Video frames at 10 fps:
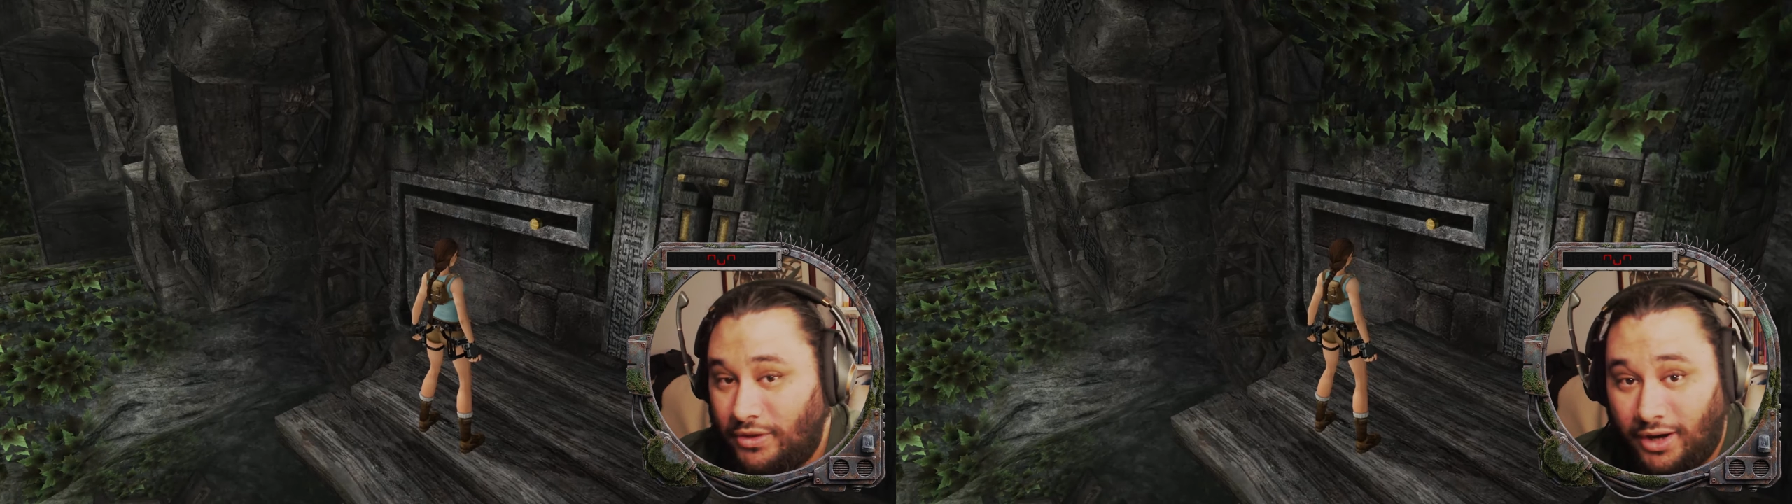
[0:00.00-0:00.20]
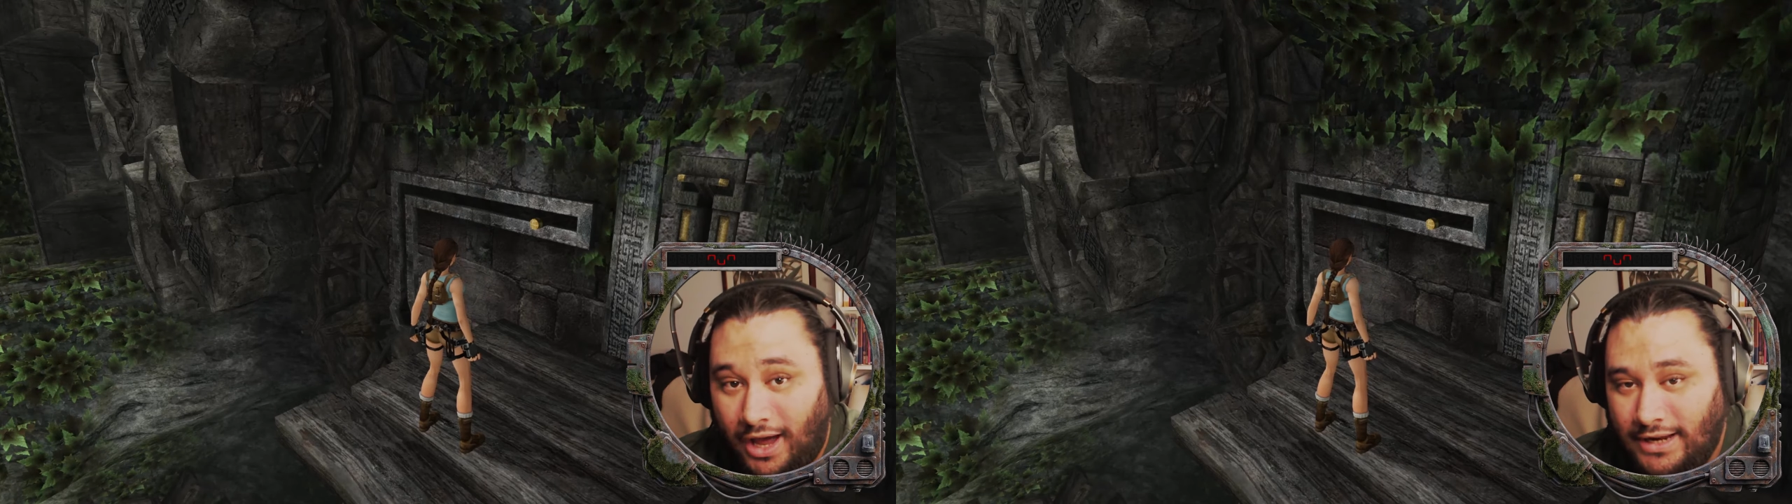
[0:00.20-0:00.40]

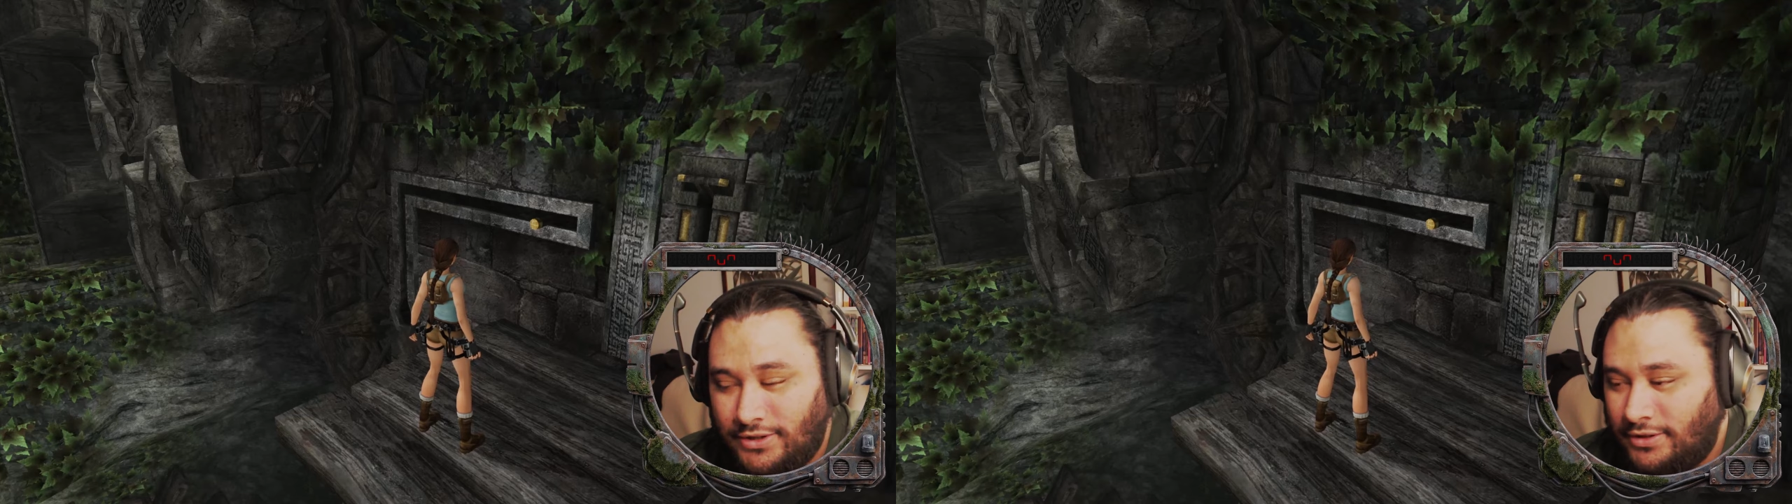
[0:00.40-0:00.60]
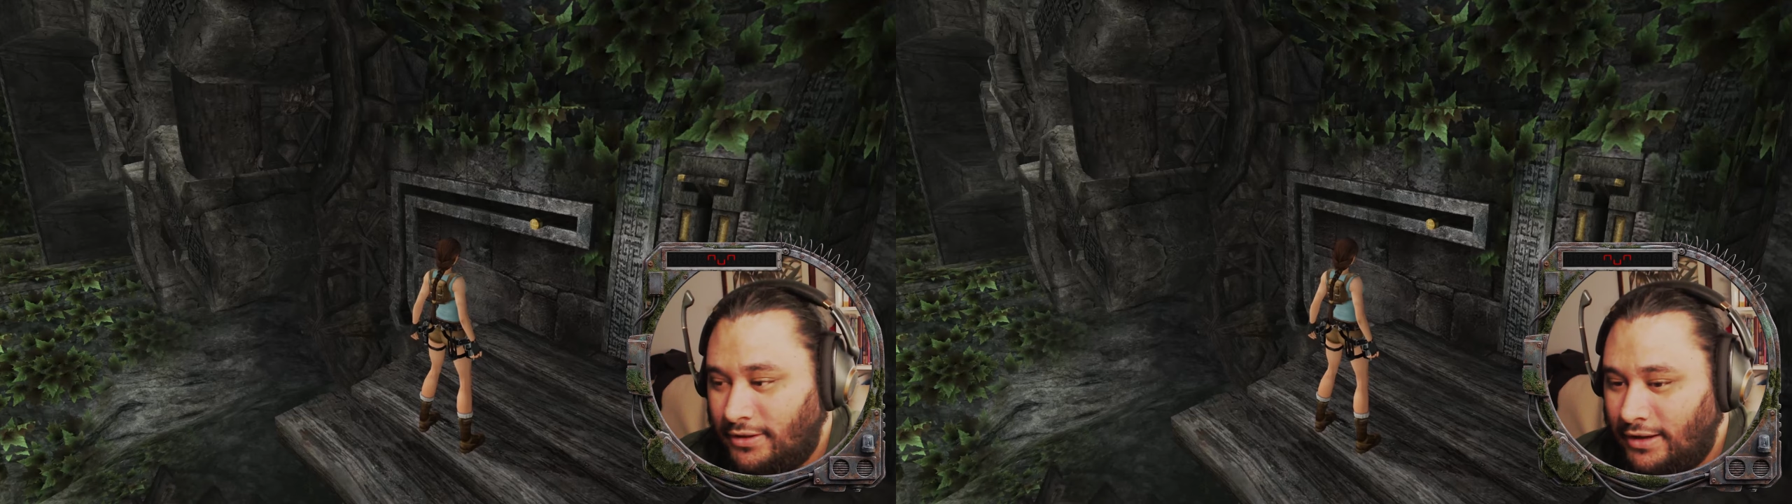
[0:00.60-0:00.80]
with
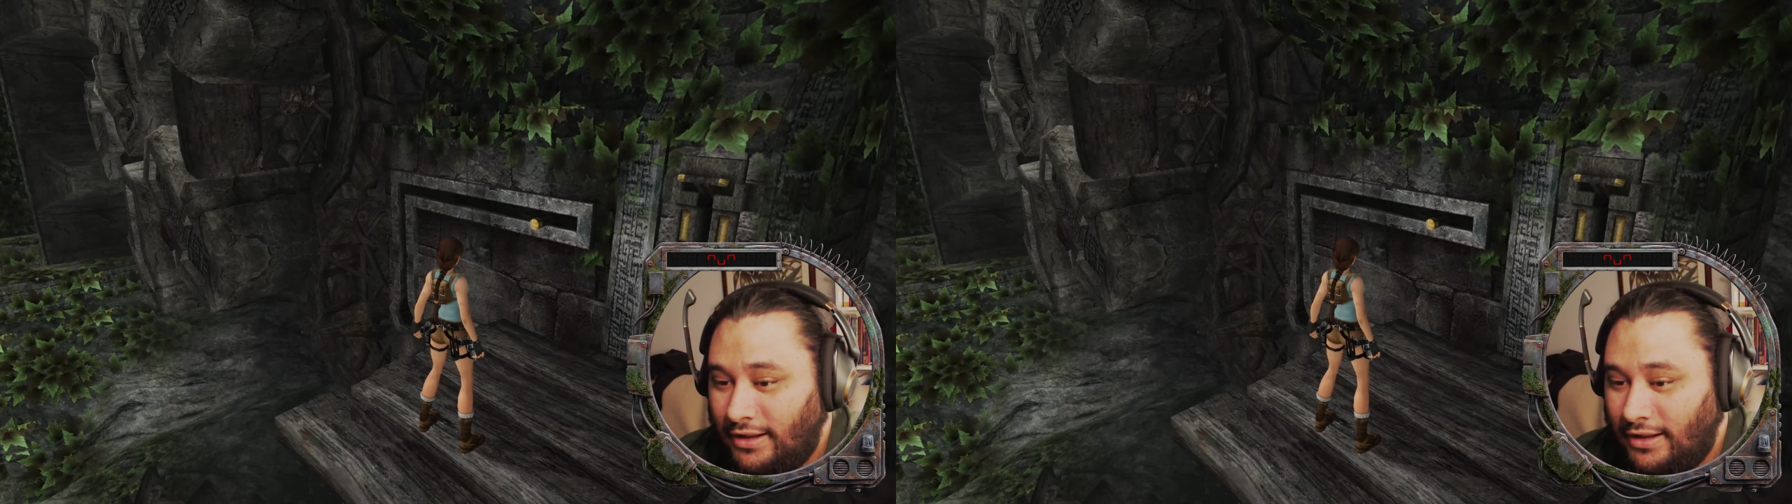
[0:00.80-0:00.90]
light.